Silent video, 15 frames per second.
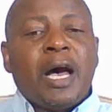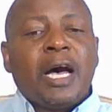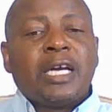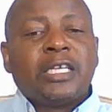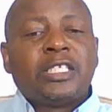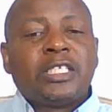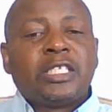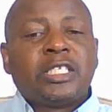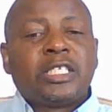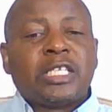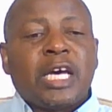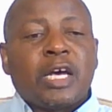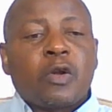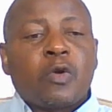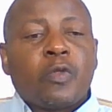
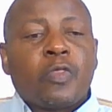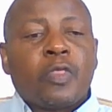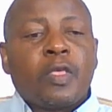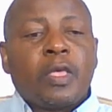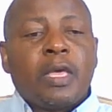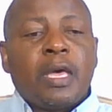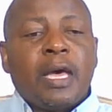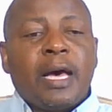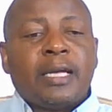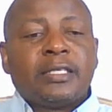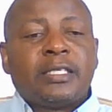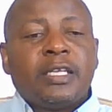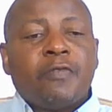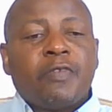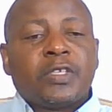Ashtaroth, and
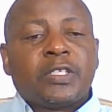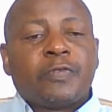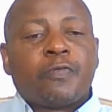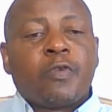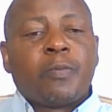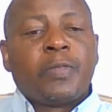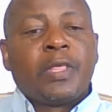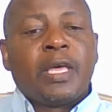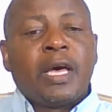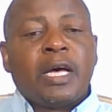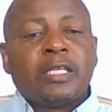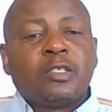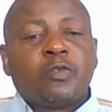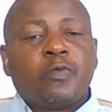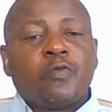save us from the
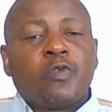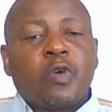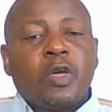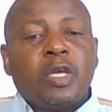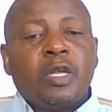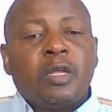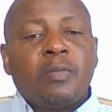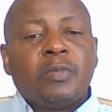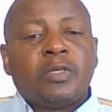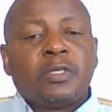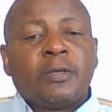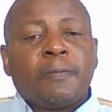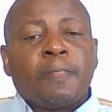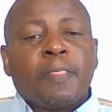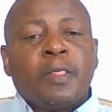hands of your enemies.
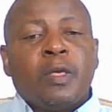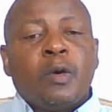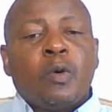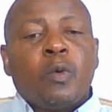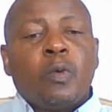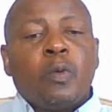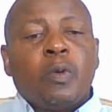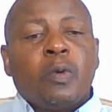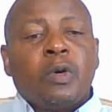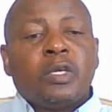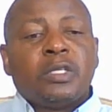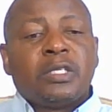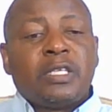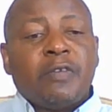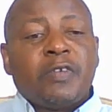
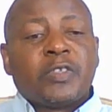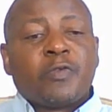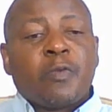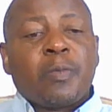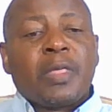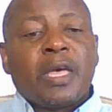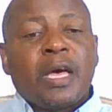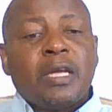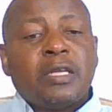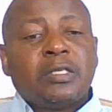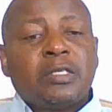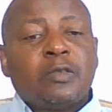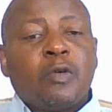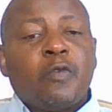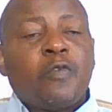Save us from the
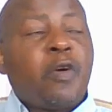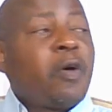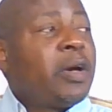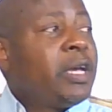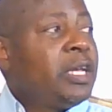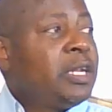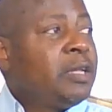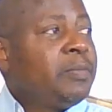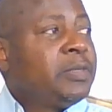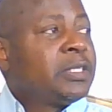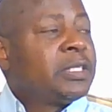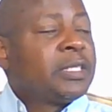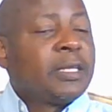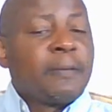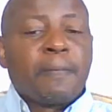hands of our
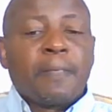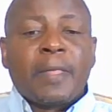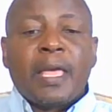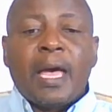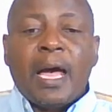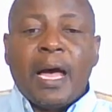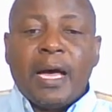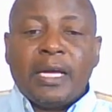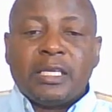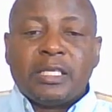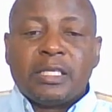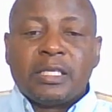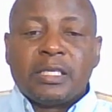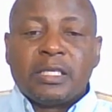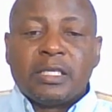enemies,
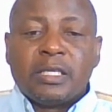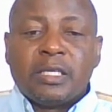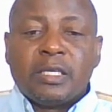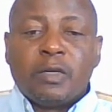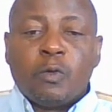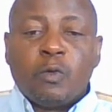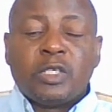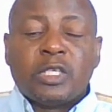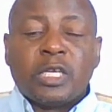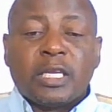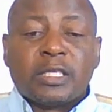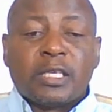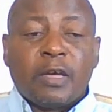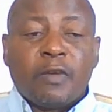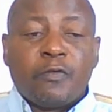and we shall
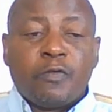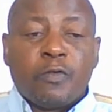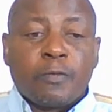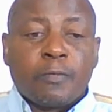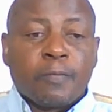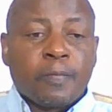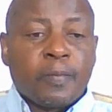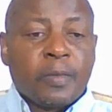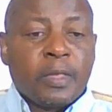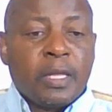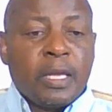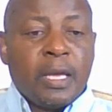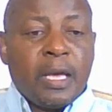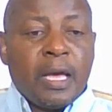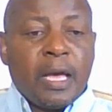serve you.
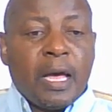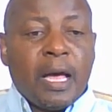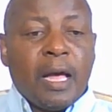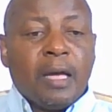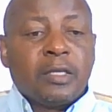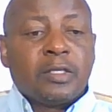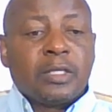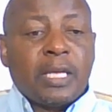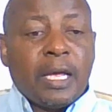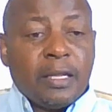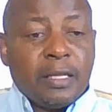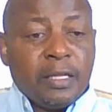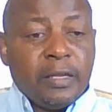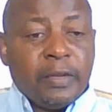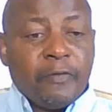
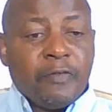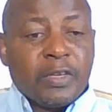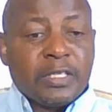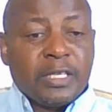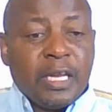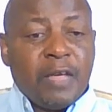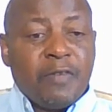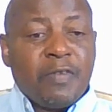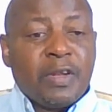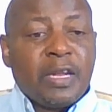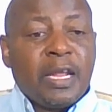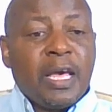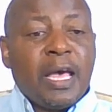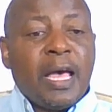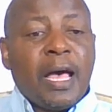And verse 11,
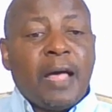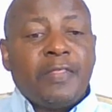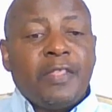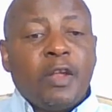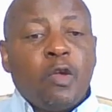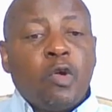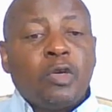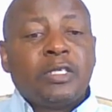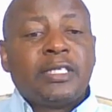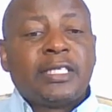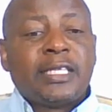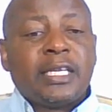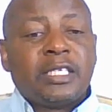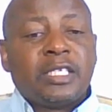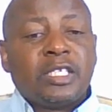and the Lord
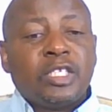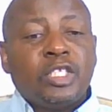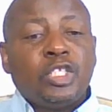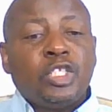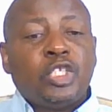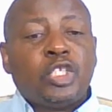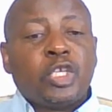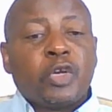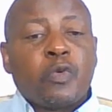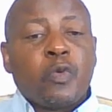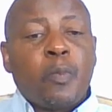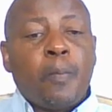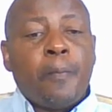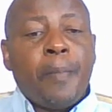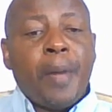sent
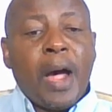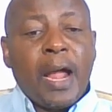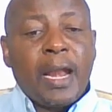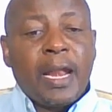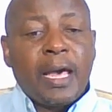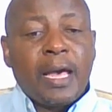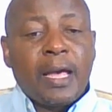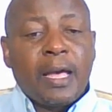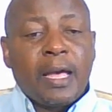Jerubbaal